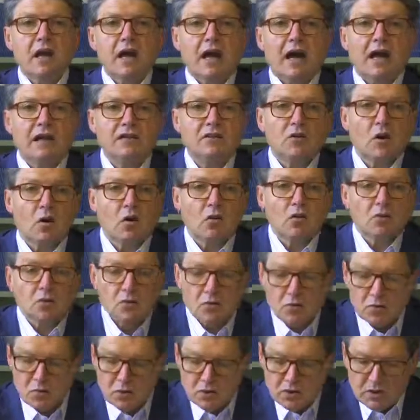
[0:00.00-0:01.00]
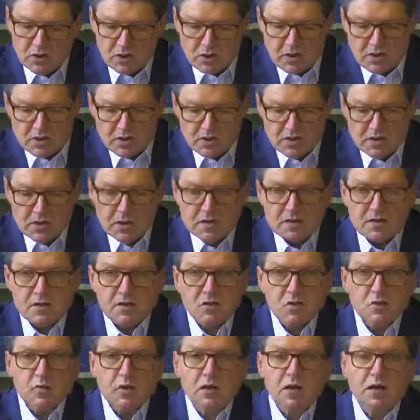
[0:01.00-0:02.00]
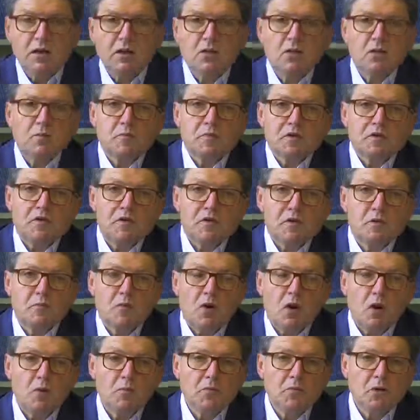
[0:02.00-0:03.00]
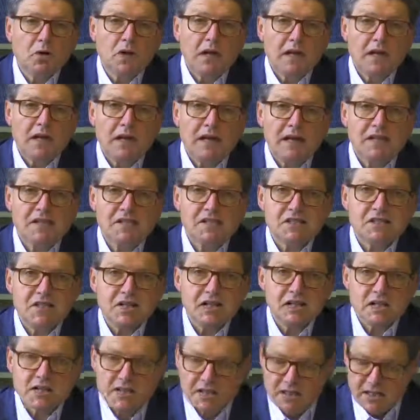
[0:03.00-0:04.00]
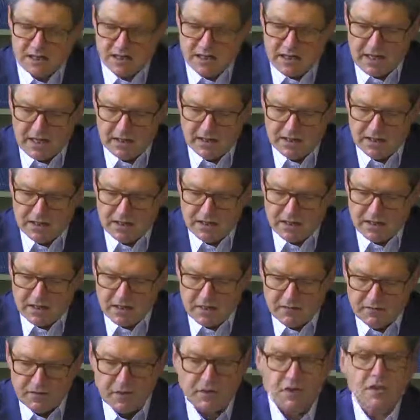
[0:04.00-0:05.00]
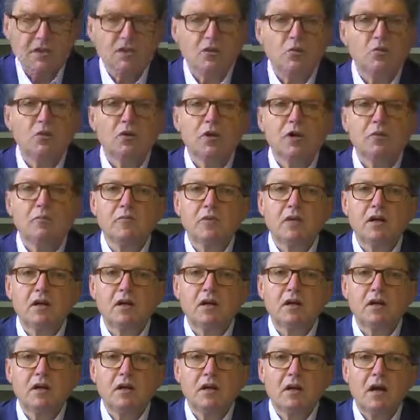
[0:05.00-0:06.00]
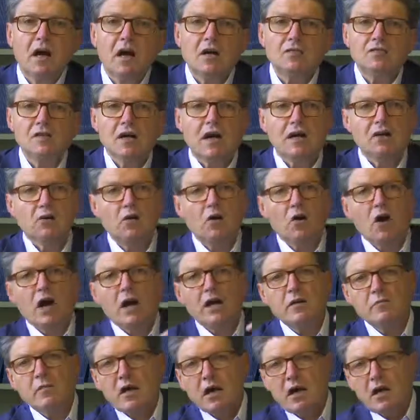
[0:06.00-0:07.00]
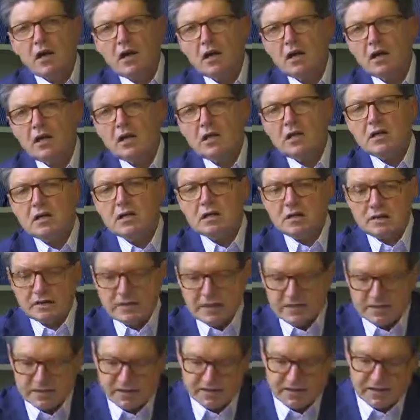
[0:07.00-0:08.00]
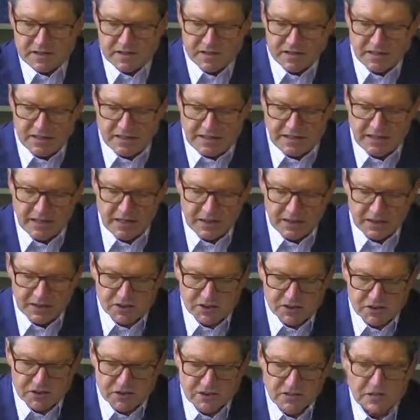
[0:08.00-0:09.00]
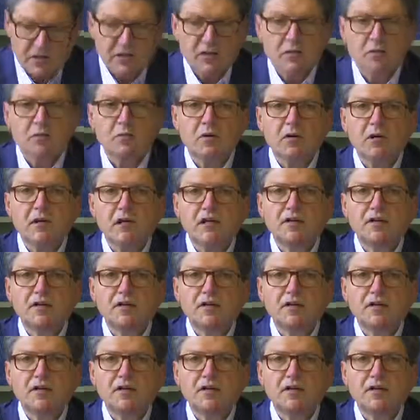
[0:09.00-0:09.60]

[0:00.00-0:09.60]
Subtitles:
by the National Socialists, by the annihilation of the Jews, the Roma, and others. And Adorno asked the question whether after such devastation there